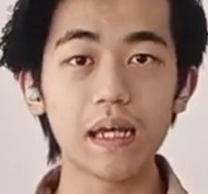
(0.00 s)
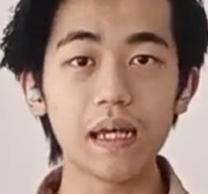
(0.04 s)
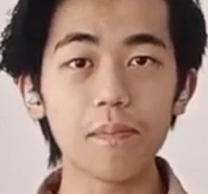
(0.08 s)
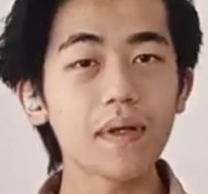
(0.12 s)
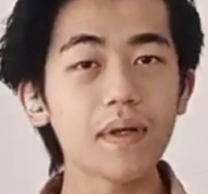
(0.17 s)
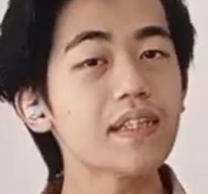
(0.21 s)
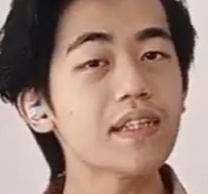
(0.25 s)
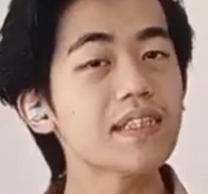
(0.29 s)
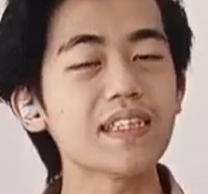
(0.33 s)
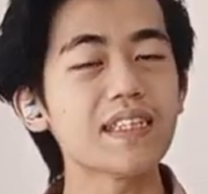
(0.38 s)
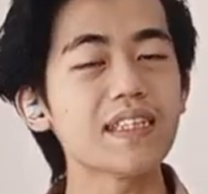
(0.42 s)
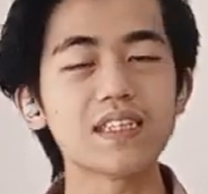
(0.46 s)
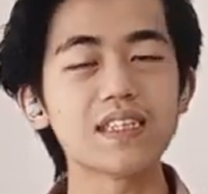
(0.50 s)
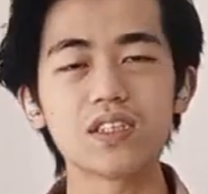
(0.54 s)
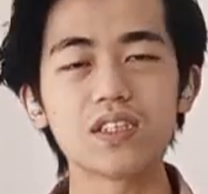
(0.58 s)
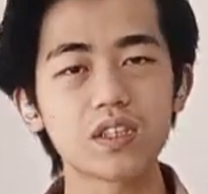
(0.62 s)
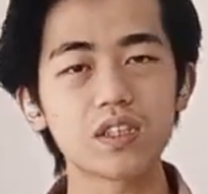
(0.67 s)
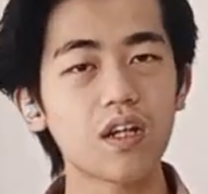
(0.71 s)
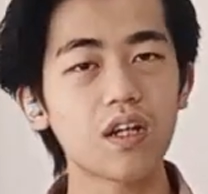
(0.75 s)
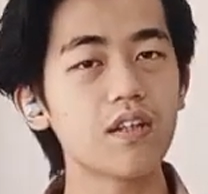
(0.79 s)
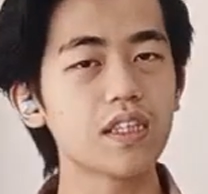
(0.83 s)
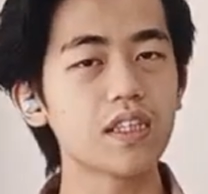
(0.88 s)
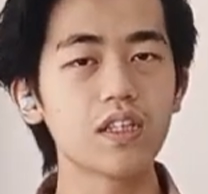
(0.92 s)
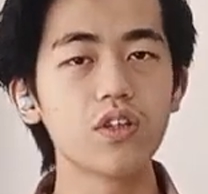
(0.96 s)
because it's
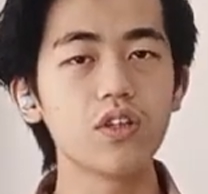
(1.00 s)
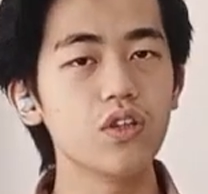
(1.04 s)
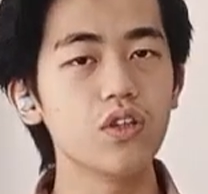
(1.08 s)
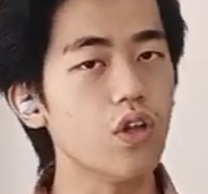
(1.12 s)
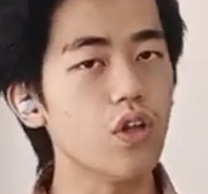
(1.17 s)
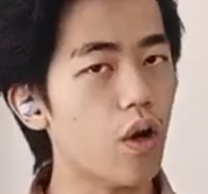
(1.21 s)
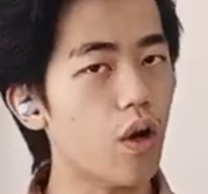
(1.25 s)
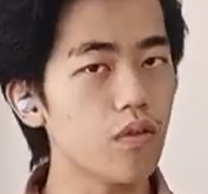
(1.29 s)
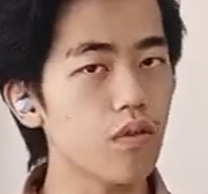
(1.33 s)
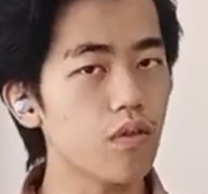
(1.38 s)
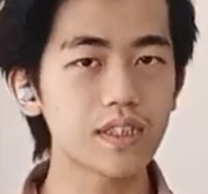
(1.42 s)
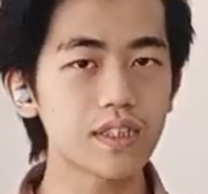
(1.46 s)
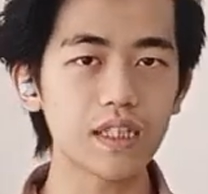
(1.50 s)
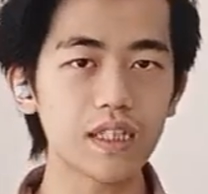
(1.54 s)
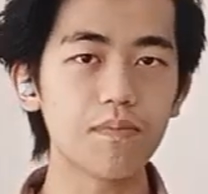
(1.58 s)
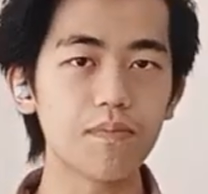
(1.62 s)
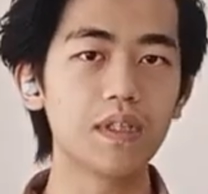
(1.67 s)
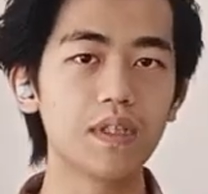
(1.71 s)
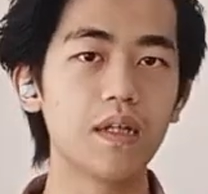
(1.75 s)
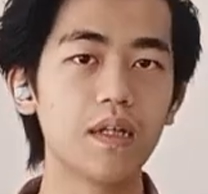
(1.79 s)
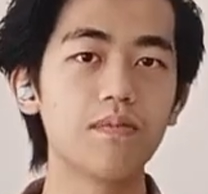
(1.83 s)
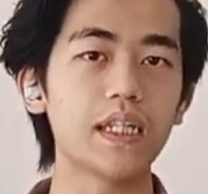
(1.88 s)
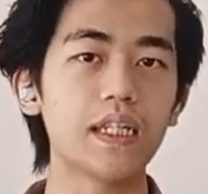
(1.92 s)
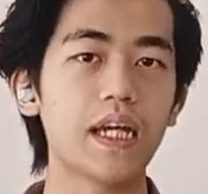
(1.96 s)
causing no
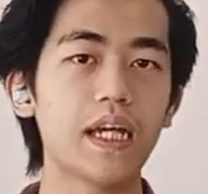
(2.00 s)
symptoms